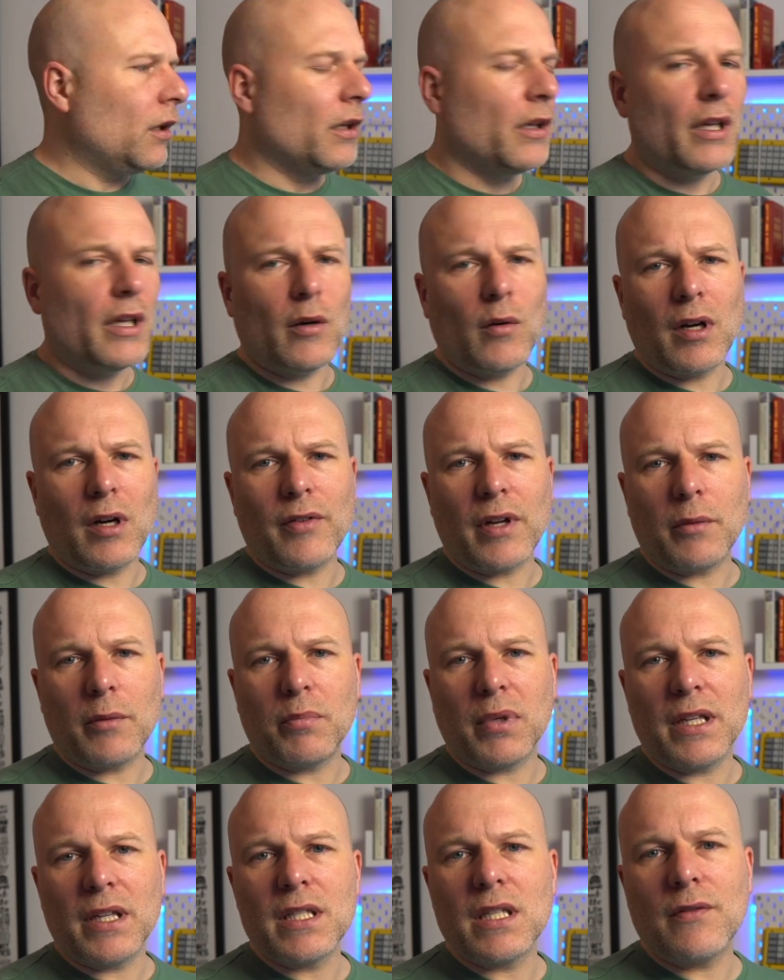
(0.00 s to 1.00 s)
Now, I've had
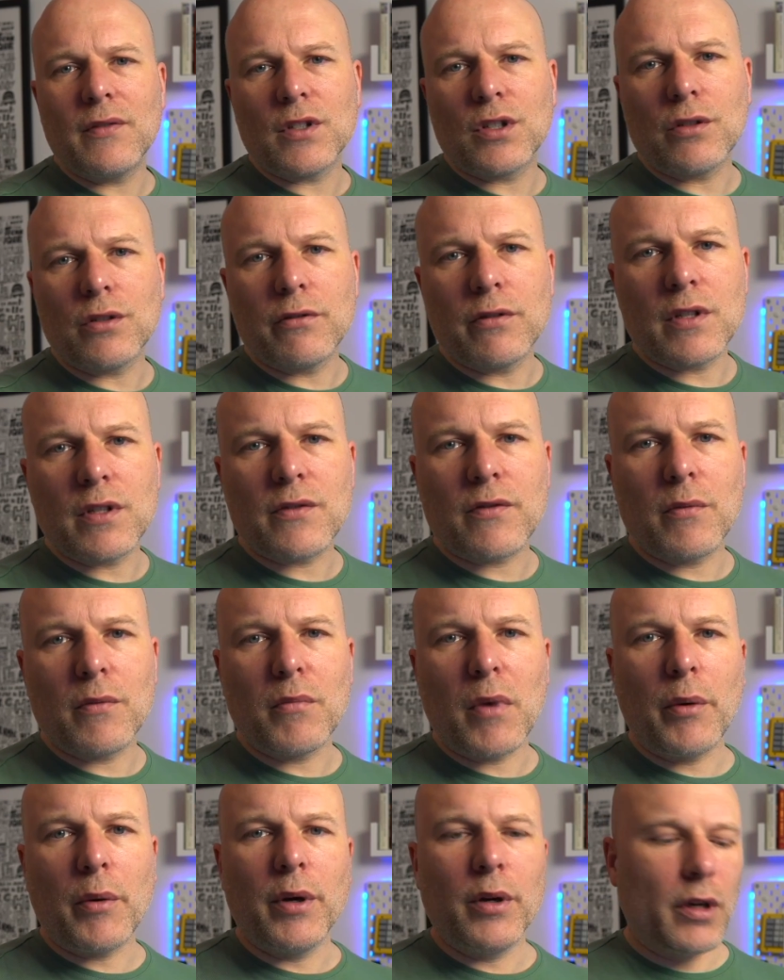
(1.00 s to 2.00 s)
plenty of assurance from
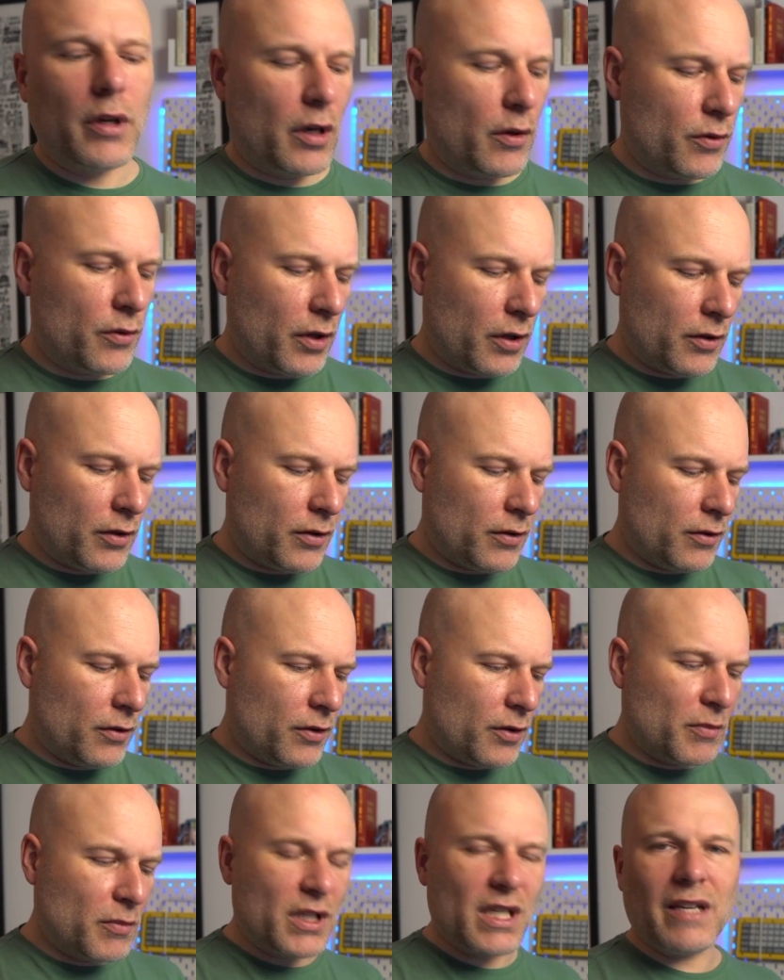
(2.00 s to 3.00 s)
MoErgo that
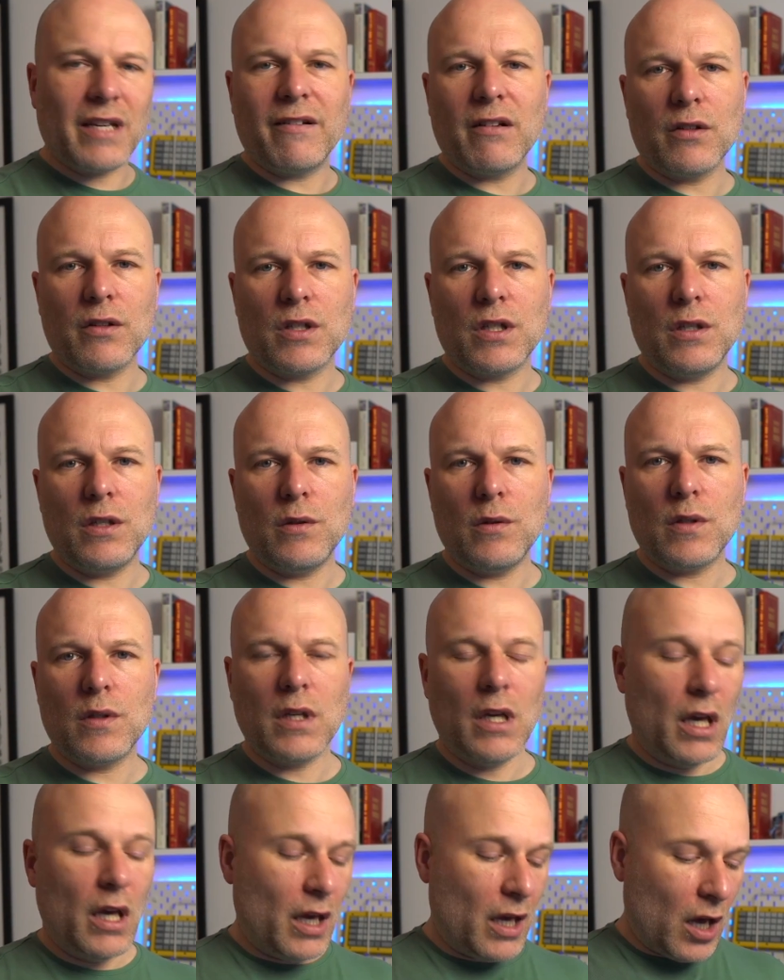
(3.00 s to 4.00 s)
the materials used
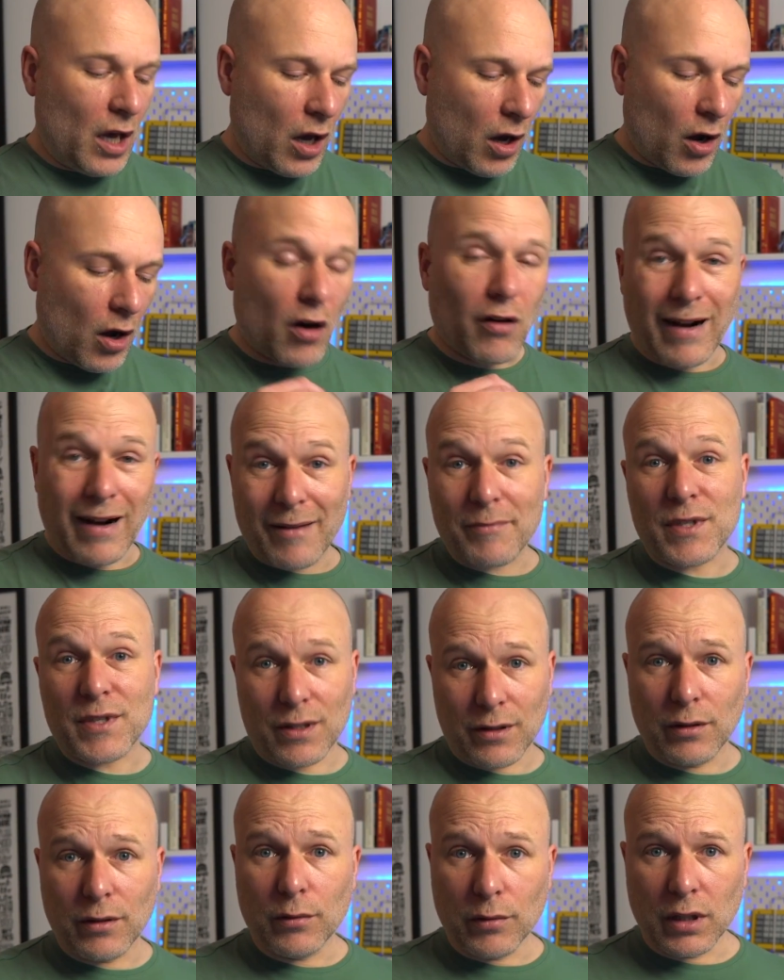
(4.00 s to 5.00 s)
are
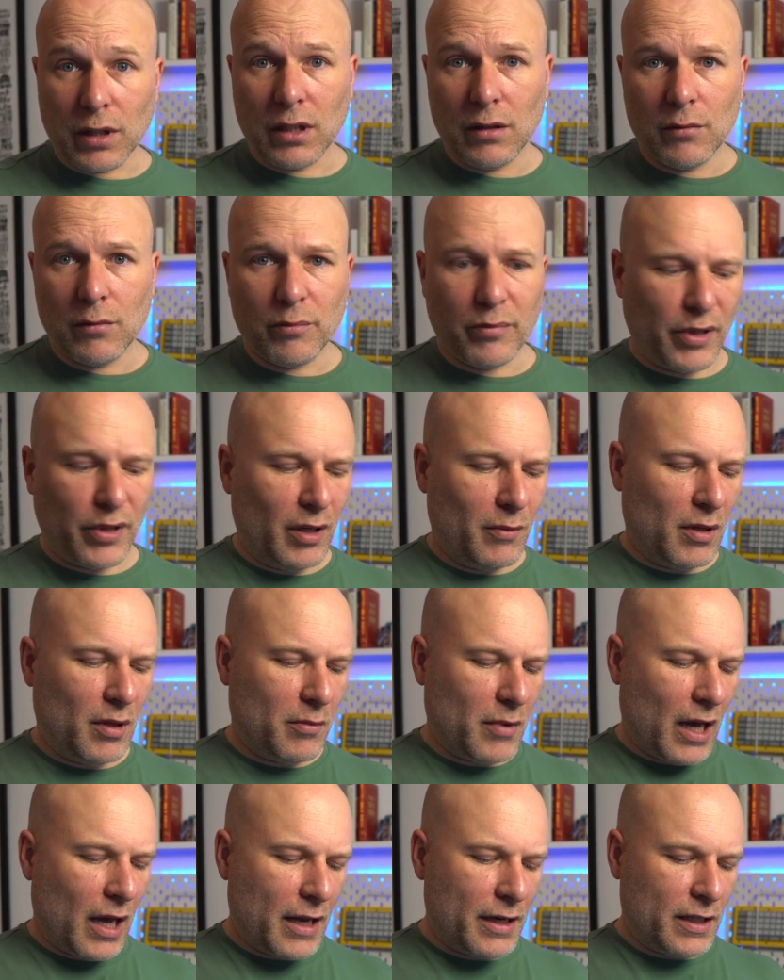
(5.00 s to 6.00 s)
absolutely premium,
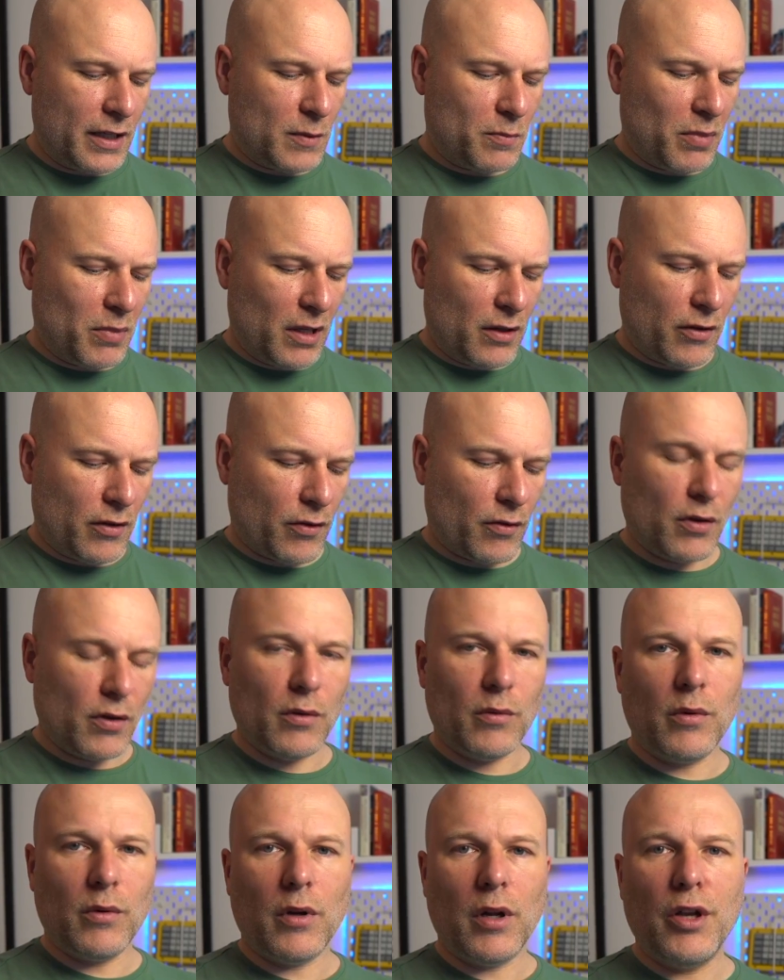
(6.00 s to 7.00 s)
and it's been
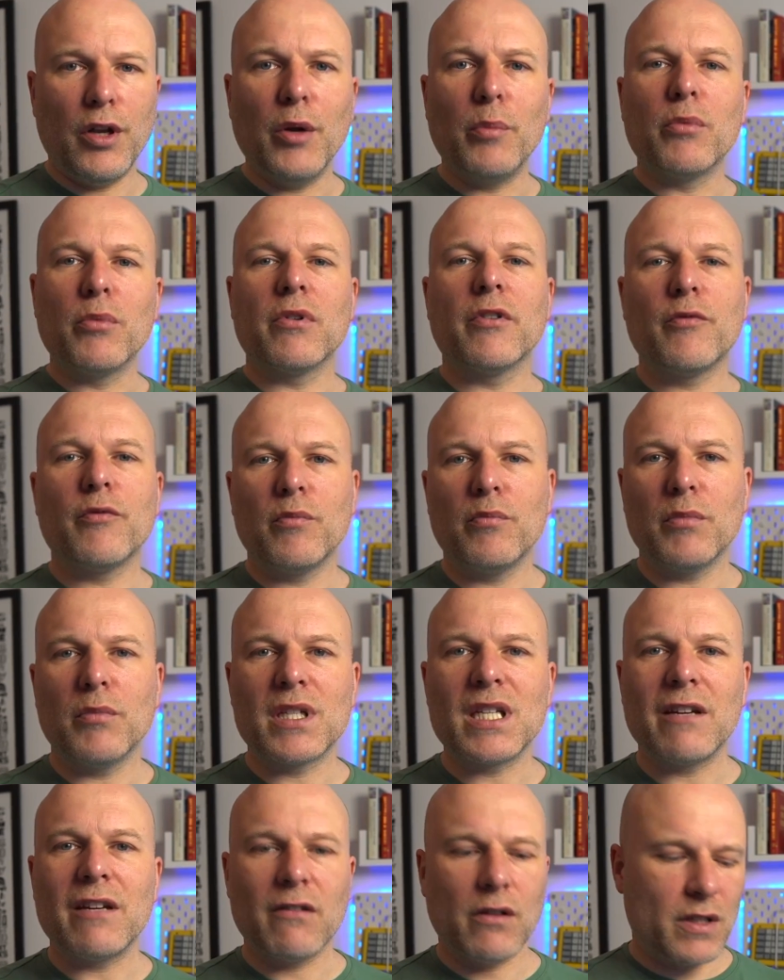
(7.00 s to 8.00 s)
through a number of
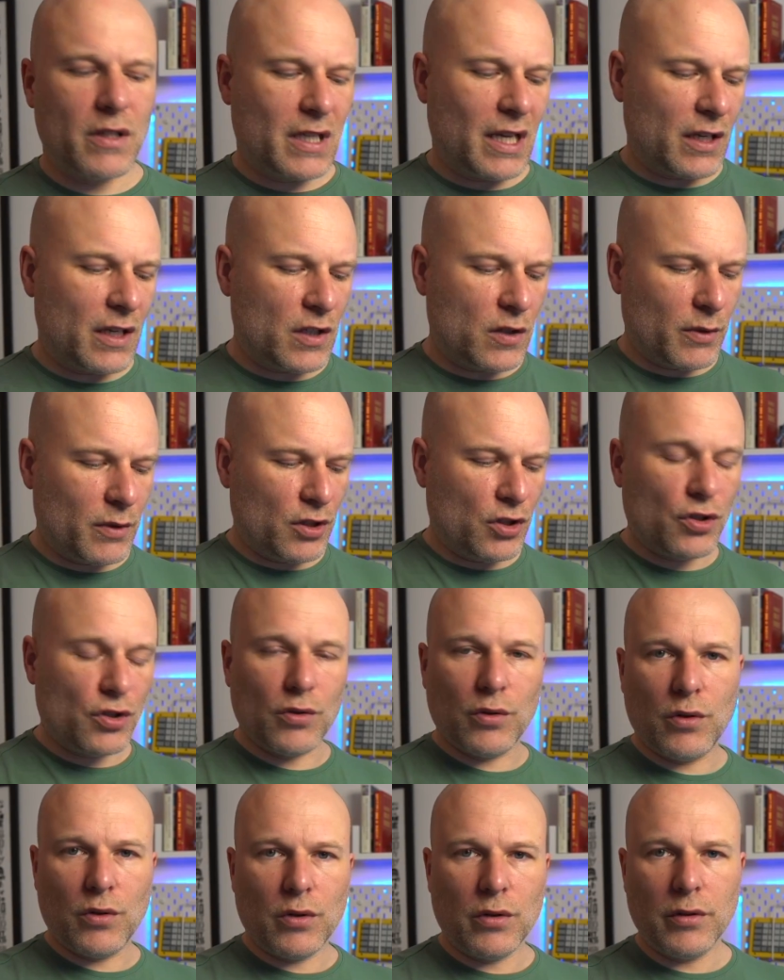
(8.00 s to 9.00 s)
materials tests to
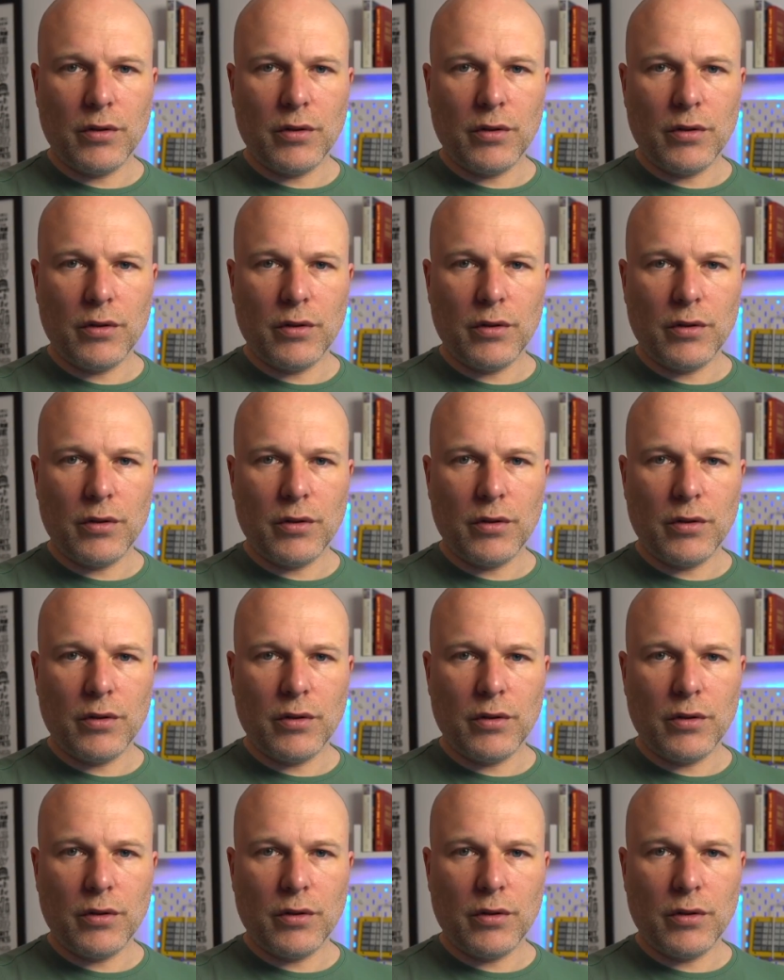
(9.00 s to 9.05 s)
ensure,